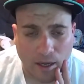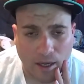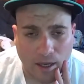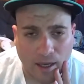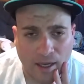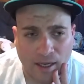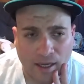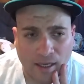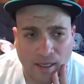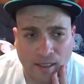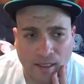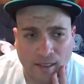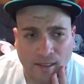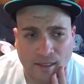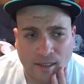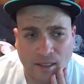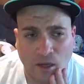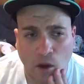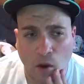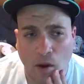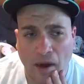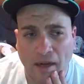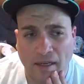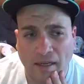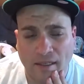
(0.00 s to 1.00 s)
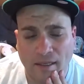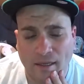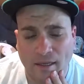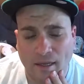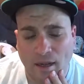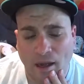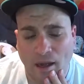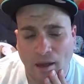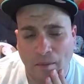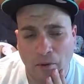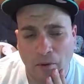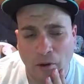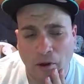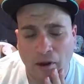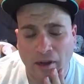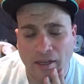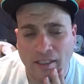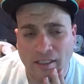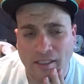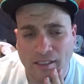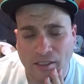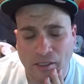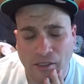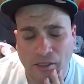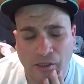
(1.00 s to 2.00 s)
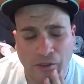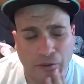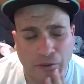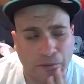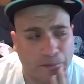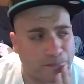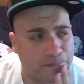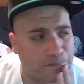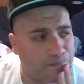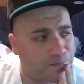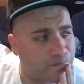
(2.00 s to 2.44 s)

is going. I'm going to